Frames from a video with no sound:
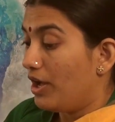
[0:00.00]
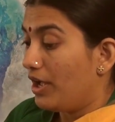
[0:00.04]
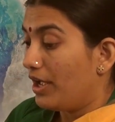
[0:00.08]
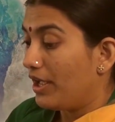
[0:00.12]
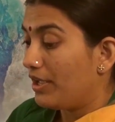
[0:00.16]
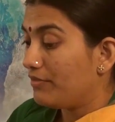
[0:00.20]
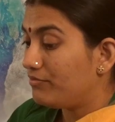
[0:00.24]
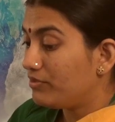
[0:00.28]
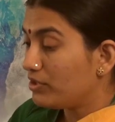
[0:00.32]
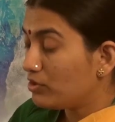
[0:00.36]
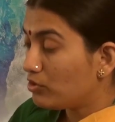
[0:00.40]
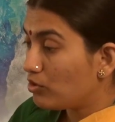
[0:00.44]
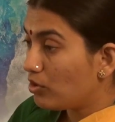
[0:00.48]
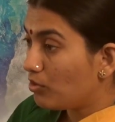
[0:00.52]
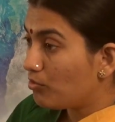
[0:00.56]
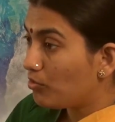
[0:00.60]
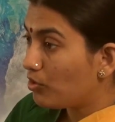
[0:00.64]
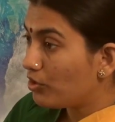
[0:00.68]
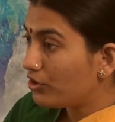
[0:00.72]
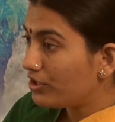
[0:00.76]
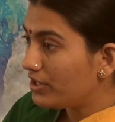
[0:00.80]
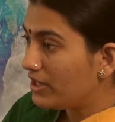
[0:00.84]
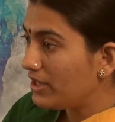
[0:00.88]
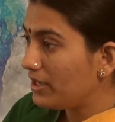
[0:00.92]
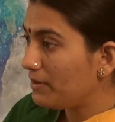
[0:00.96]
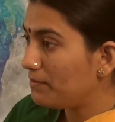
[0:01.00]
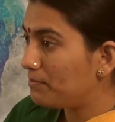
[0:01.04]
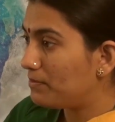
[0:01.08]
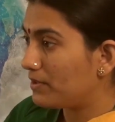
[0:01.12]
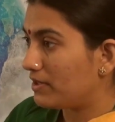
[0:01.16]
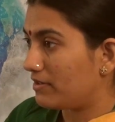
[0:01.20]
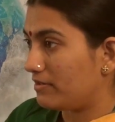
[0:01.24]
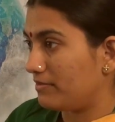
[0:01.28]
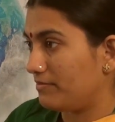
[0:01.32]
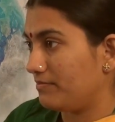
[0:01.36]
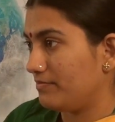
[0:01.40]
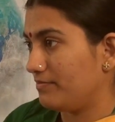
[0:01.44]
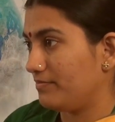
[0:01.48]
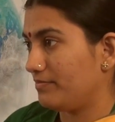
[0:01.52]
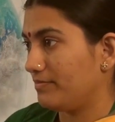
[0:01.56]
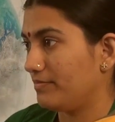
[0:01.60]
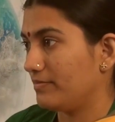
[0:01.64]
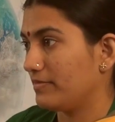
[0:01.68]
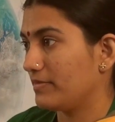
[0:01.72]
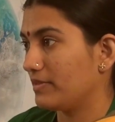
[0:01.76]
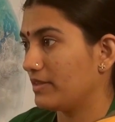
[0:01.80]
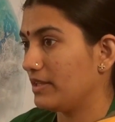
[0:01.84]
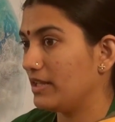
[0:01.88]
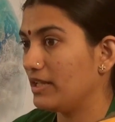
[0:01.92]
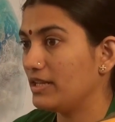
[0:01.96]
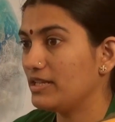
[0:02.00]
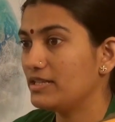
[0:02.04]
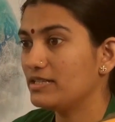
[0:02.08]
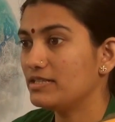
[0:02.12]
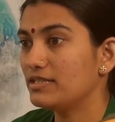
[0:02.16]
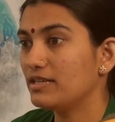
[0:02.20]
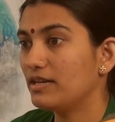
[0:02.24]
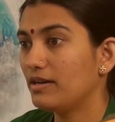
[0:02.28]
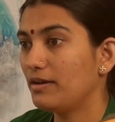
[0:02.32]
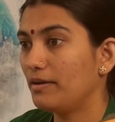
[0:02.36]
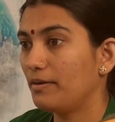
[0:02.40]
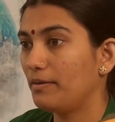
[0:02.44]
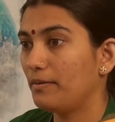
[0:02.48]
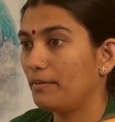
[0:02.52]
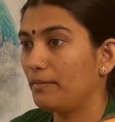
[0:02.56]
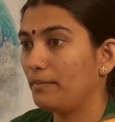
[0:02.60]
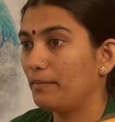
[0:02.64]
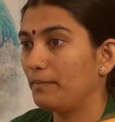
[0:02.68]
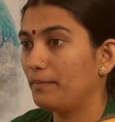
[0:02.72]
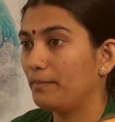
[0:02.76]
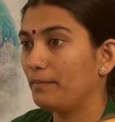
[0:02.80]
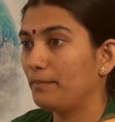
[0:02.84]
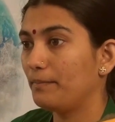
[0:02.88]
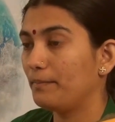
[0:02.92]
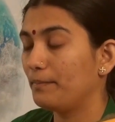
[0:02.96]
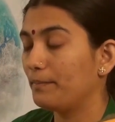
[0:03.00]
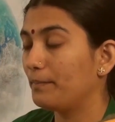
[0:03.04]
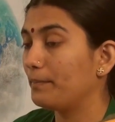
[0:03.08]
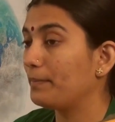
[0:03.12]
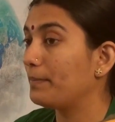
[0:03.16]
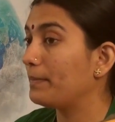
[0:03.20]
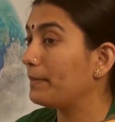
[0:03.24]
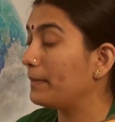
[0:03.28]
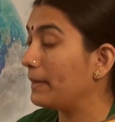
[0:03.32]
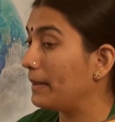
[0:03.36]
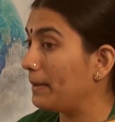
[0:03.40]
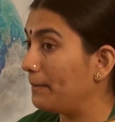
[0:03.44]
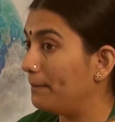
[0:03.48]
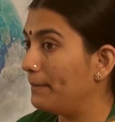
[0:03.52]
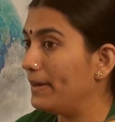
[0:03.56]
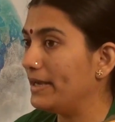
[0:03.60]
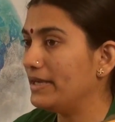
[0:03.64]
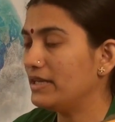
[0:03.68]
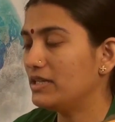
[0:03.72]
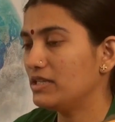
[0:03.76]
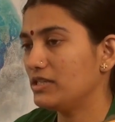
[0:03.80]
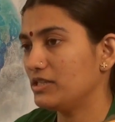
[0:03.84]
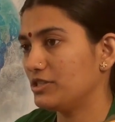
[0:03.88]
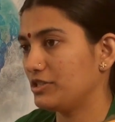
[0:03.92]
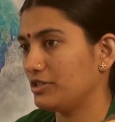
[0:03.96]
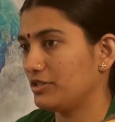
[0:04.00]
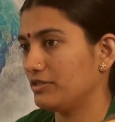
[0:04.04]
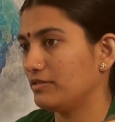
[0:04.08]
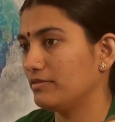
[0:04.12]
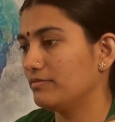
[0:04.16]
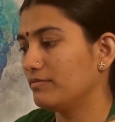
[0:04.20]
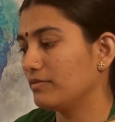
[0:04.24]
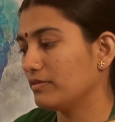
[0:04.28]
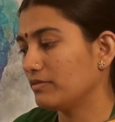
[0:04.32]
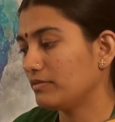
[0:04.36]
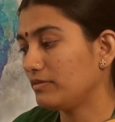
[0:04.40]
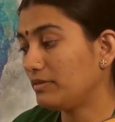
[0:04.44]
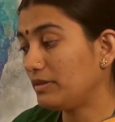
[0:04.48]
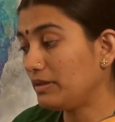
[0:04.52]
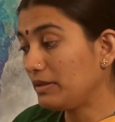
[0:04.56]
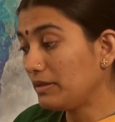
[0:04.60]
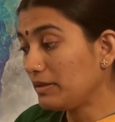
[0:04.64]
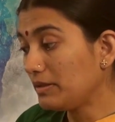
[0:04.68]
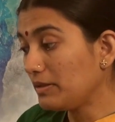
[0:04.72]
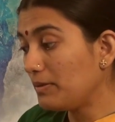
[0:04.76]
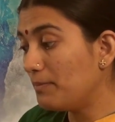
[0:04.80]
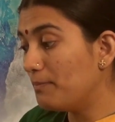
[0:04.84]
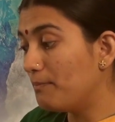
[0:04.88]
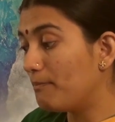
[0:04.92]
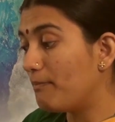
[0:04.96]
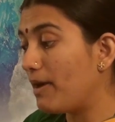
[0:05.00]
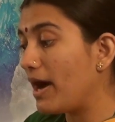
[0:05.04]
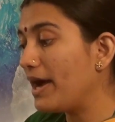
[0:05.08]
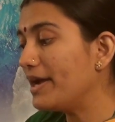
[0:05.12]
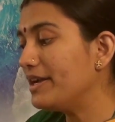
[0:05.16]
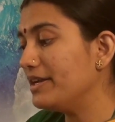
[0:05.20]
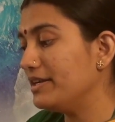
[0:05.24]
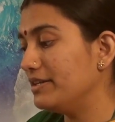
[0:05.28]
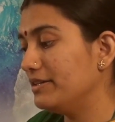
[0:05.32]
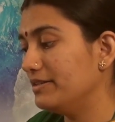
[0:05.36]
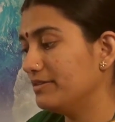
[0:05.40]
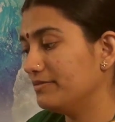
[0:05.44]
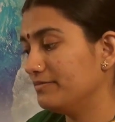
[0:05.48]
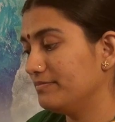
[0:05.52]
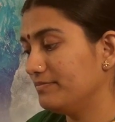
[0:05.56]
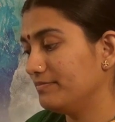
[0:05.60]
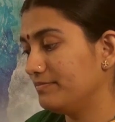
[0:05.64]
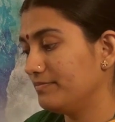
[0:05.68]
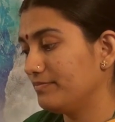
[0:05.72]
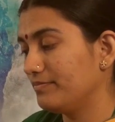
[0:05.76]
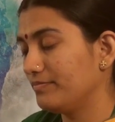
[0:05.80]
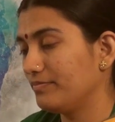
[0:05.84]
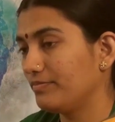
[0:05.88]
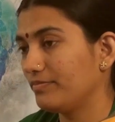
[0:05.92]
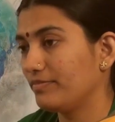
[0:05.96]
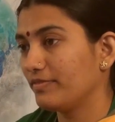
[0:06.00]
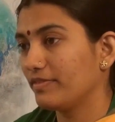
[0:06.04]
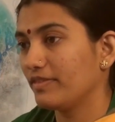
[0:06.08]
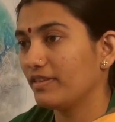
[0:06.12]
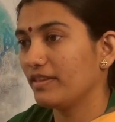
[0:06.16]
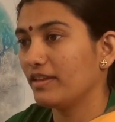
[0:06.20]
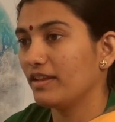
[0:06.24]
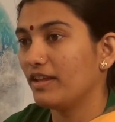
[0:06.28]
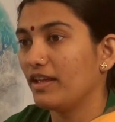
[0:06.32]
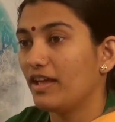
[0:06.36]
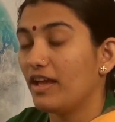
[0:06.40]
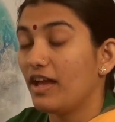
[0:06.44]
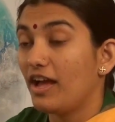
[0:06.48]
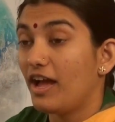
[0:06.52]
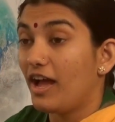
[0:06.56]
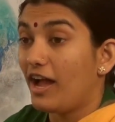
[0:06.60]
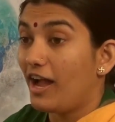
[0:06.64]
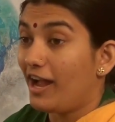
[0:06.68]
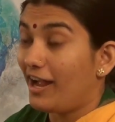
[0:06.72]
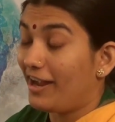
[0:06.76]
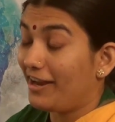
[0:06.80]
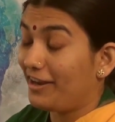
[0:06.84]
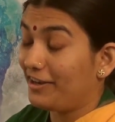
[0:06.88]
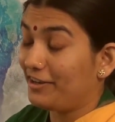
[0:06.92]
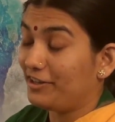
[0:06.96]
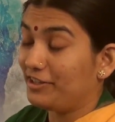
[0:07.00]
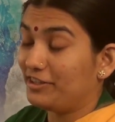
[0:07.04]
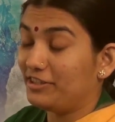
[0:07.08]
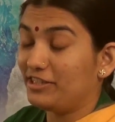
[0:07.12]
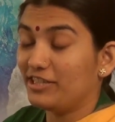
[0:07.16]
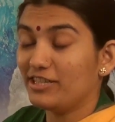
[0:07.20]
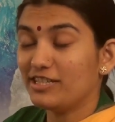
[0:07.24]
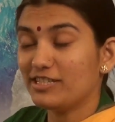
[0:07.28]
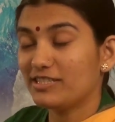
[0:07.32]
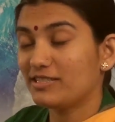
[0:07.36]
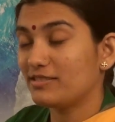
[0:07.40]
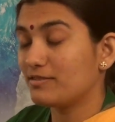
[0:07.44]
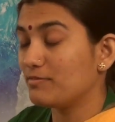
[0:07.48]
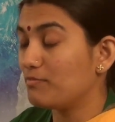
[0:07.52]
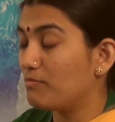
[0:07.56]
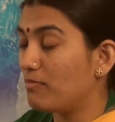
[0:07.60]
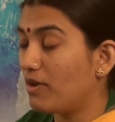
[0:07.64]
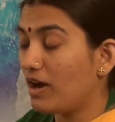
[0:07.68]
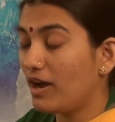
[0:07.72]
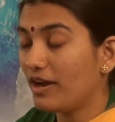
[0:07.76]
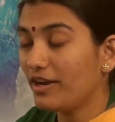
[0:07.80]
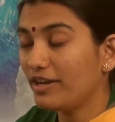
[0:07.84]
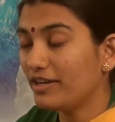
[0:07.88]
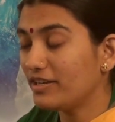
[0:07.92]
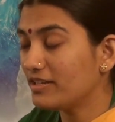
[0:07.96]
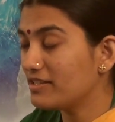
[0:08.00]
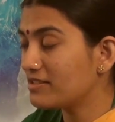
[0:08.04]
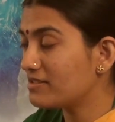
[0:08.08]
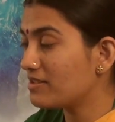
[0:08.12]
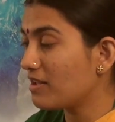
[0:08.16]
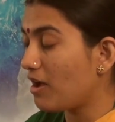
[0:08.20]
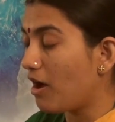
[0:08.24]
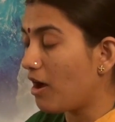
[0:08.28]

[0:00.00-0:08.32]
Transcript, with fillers: If you go more deeper, there is a mental mind. And this mind is